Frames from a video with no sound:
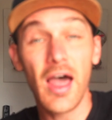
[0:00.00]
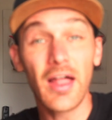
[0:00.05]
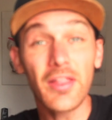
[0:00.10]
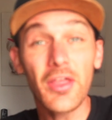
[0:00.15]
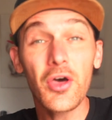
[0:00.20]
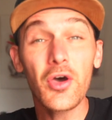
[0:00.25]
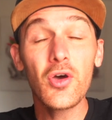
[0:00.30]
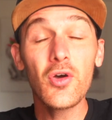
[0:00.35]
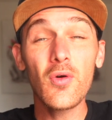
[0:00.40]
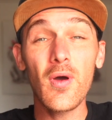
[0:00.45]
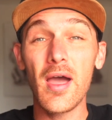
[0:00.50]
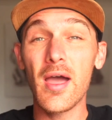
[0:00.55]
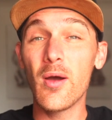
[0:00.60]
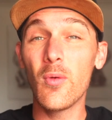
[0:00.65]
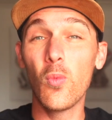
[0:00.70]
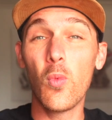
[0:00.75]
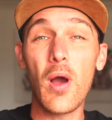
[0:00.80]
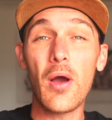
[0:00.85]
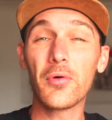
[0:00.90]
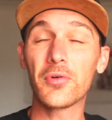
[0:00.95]
Hello
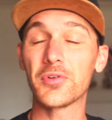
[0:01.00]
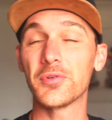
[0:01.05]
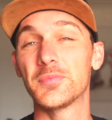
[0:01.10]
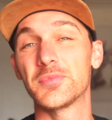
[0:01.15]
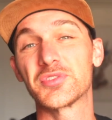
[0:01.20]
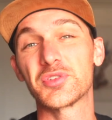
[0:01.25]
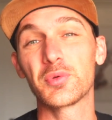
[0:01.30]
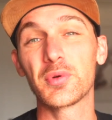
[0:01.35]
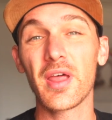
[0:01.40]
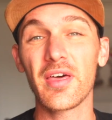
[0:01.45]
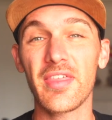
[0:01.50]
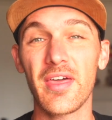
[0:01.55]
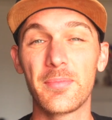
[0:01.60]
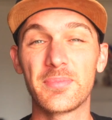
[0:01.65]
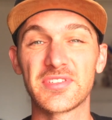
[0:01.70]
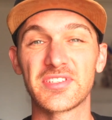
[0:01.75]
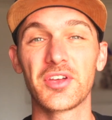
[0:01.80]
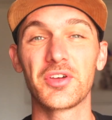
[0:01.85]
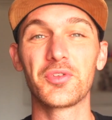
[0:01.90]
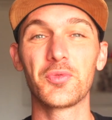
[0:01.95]
and welcome to another
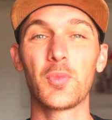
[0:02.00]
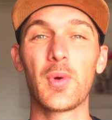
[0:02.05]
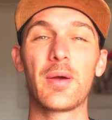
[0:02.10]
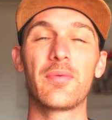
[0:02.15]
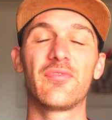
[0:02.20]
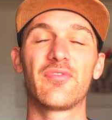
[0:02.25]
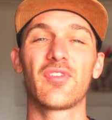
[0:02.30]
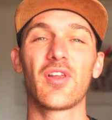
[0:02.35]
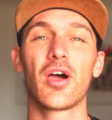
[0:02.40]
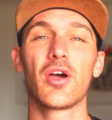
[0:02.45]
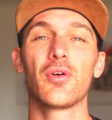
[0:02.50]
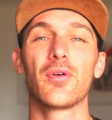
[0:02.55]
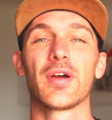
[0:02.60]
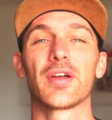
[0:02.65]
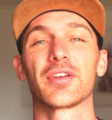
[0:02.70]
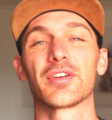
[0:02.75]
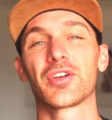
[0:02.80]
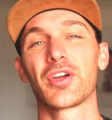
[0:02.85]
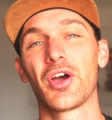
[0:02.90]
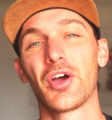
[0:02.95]
episode of Webflow
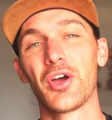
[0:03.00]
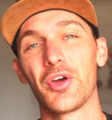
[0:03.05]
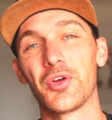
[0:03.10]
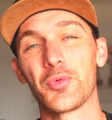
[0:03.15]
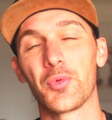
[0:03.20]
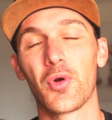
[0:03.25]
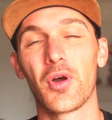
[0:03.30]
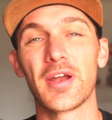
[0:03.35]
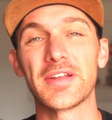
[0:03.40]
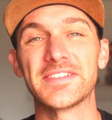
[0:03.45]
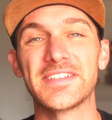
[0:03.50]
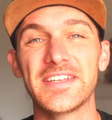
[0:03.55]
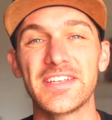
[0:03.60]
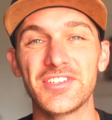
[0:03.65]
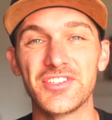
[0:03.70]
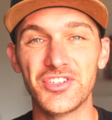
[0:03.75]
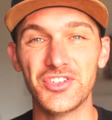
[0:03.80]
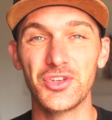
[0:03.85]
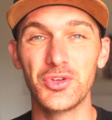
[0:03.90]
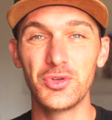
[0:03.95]
and Code where I
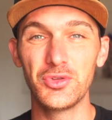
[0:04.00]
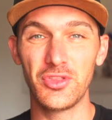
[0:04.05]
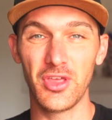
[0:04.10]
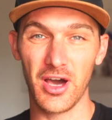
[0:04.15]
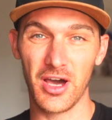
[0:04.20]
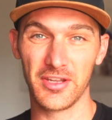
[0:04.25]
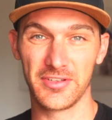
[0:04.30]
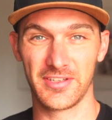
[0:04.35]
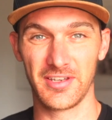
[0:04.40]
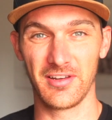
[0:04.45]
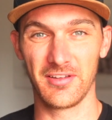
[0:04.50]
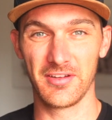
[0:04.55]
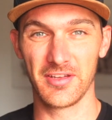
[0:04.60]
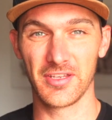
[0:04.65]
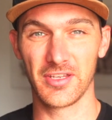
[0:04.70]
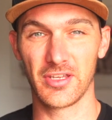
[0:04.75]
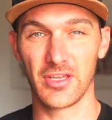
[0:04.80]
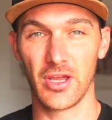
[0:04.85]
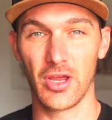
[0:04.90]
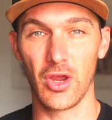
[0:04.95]
teach you the
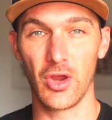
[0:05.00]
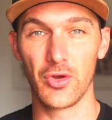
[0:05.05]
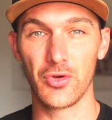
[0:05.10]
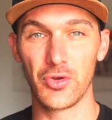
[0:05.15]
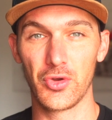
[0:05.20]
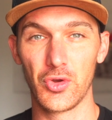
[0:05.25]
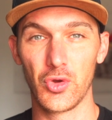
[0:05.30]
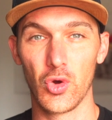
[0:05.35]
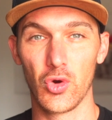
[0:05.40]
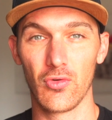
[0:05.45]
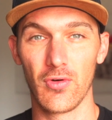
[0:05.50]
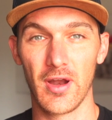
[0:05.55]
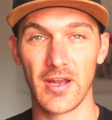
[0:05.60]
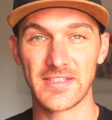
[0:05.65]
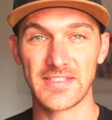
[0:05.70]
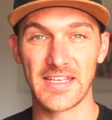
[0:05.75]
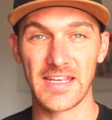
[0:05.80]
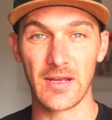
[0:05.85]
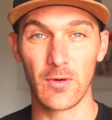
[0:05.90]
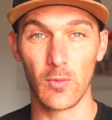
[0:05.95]
underlying code you're
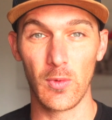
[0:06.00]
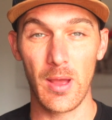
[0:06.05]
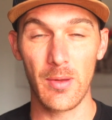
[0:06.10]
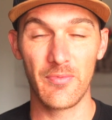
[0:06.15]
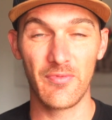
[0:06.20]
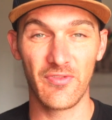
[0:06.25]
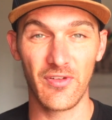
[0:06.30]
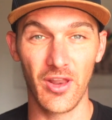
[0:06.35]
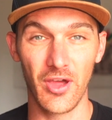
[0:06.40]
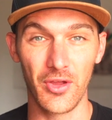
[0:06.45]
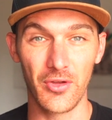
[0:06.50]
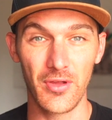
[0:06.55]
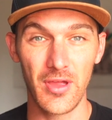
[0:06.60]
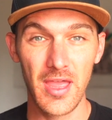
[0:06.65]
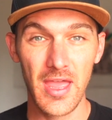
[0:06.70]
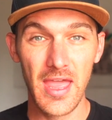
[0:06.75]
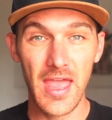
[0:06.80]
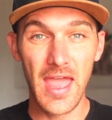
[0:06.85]
writing in Webflow.